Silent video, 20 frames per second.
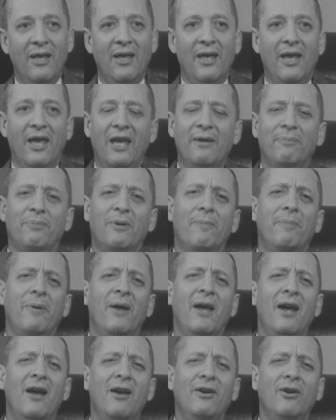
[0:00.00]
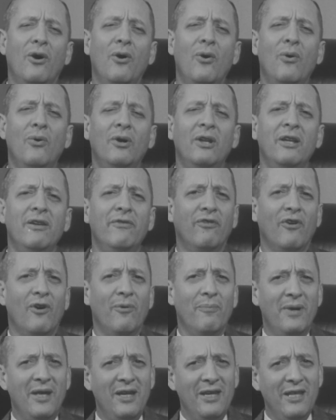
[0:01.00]
and prepared only for
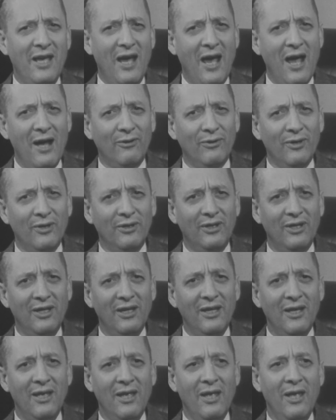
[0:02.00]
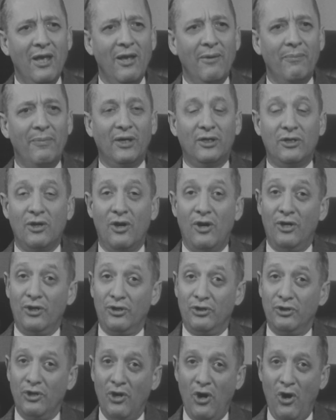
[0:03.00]
mediocrity because
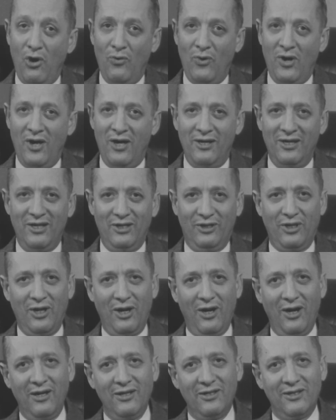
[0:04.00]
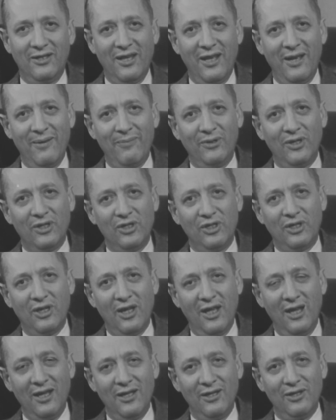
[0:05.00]
no one encouraged them to
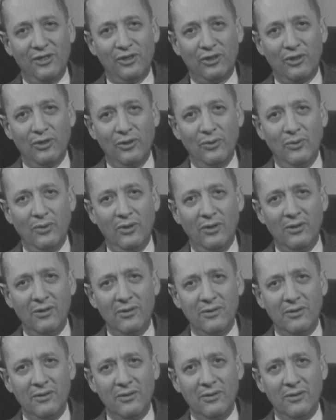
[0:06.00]
stay in school.